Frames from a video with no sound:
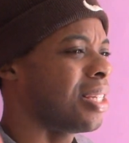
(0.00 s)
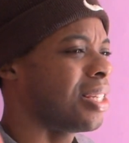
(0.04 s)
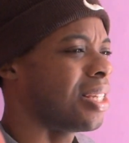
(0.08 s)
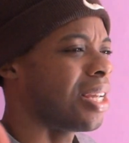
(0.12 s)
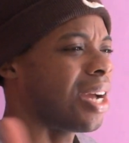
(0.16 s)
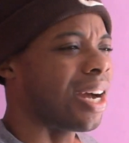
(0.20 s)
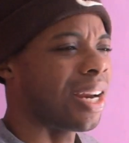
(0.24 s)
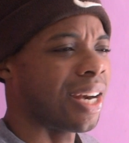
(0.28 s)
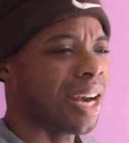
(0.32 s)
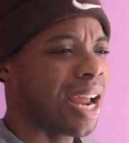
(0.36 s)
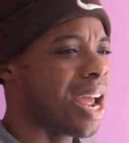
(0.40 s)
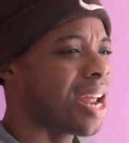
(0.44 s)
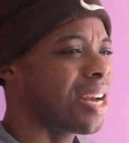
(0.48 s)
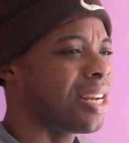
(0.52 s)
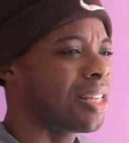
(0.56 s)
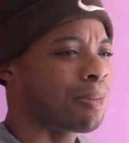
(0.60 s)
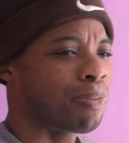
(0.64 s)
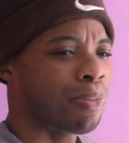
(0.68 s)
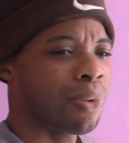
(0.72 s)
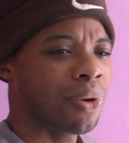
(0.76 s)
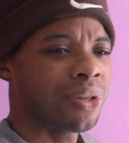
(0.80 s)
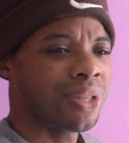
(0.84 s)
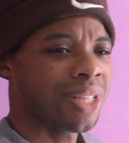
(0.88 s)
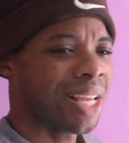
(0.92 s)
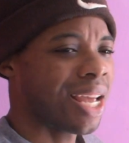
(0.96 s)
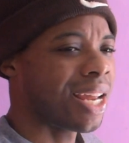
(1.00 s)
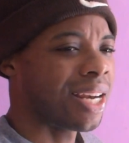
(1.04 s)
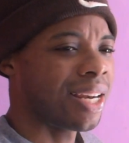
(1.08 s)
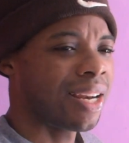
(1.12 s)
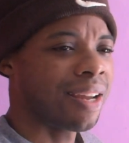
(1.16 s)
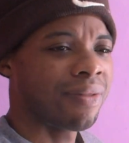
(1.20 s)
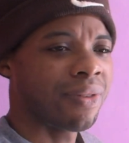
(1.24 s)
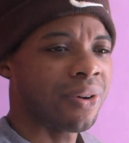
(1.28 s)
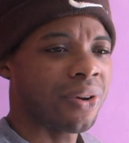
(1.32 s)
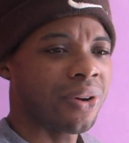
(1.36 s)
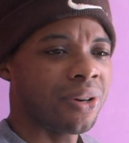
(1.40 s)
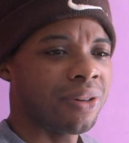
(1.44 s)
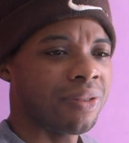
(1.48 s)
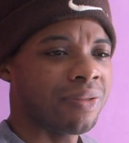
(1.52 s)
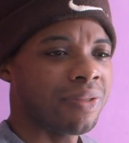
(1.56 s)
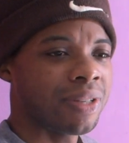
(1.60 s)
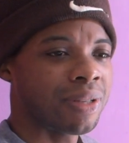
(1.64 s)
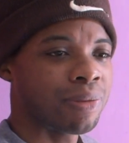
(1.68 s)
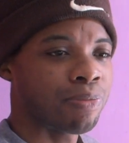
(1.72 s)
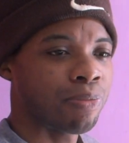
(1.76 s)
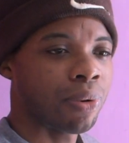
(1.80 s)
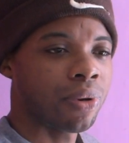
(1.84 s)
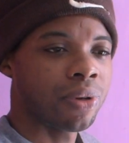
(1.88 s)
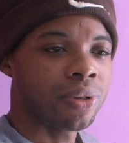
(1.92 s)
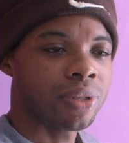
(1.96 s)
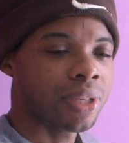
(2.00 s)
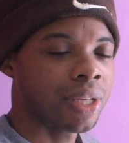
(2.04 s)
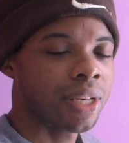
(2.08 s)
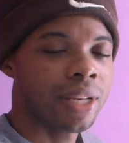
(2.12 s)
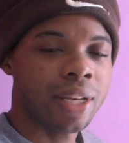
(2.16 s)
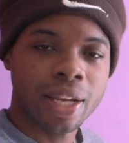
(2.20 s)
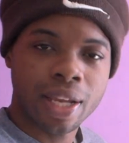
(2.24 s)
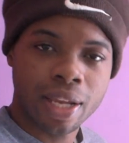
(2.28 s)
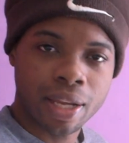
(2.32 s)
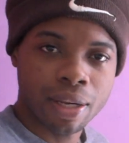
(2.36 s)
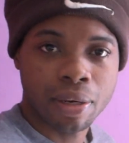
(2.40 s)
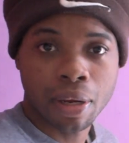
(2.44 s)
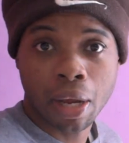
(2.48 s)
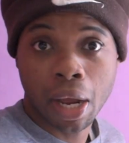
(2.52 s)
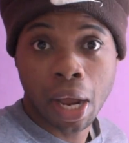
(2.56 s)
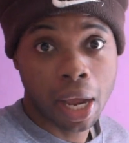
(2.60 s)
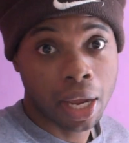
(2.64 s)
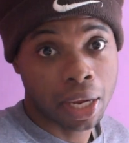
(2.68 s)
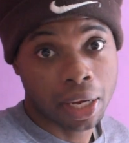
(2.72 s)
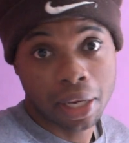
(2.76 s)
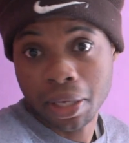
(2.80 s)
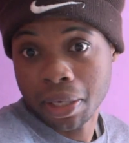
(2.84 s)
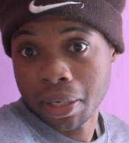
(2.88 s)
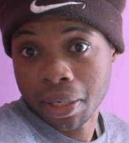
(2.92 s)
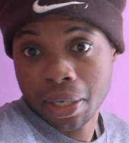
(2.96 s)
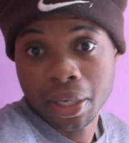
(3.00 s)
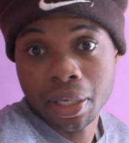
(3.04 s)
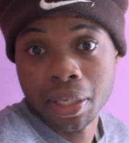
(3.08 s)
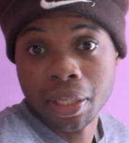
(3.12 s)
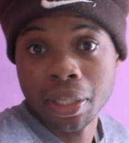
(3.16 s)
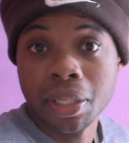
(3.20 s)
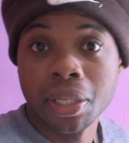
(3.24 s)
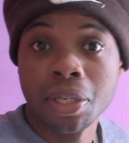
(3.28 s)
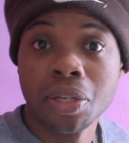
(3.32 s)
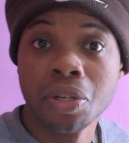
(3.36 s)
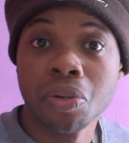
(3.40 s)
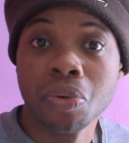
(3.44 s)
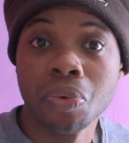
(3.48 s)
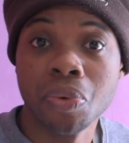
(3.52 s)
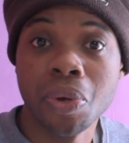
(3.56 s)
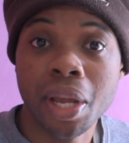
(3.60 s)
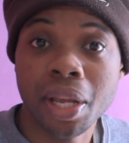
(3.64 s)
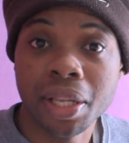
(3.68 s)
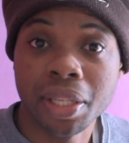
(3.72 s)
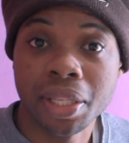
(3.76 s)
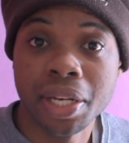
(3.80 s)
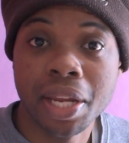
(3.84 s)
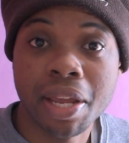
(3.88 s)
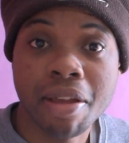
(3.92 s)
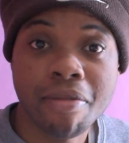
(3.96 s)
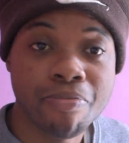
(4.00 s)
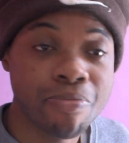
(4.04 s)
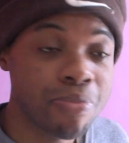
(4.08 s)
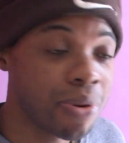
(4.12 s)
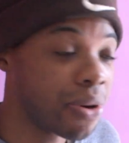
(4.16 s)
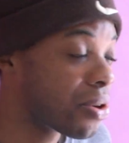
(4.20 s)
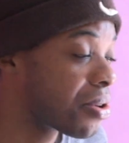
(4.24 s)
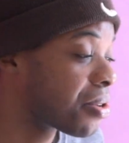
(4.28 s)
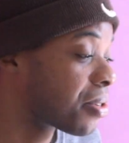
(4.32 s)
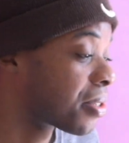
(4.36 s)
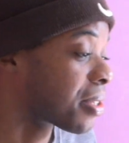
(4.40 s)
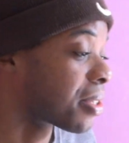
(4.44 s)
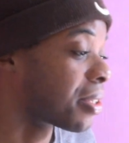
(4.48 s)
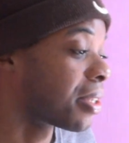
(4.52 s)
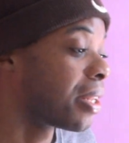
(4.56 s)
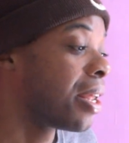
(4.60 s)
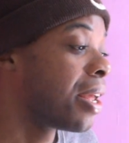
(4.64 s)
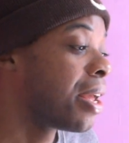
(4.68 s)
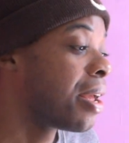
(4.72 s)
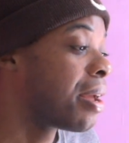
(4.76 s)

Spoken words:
y'all like this person, I ain't never heard of this person, and then I continue react to that person.